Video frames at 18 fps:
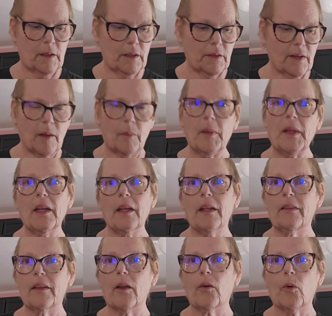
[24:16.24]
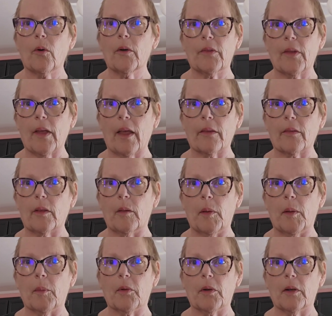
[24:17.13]
it's like beating a dead horse,
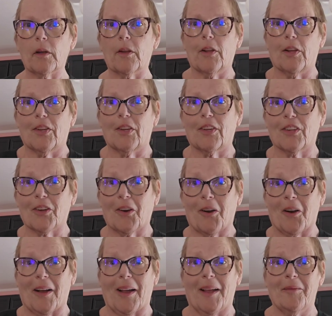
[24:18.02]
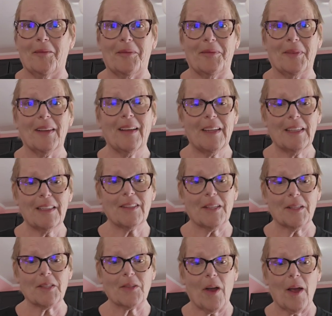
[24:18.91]
asking people to
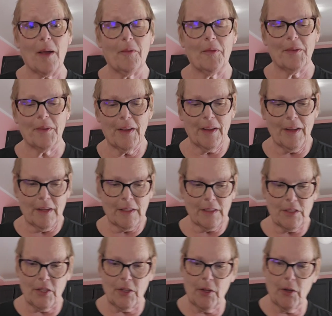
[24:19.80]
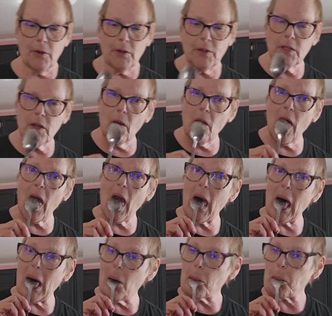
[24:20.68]
subscribe to you. So,
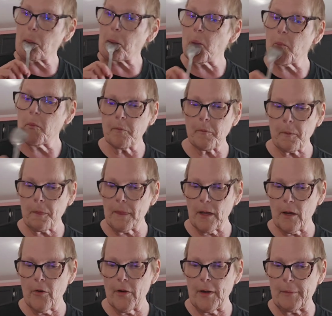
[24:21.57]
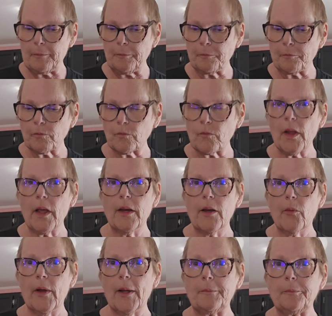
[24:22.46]
all right.
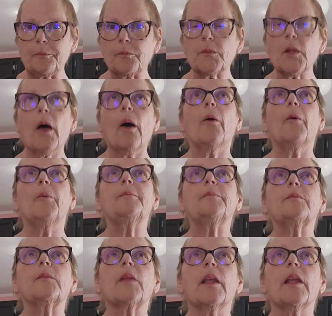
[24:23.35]
Anyway. Oh,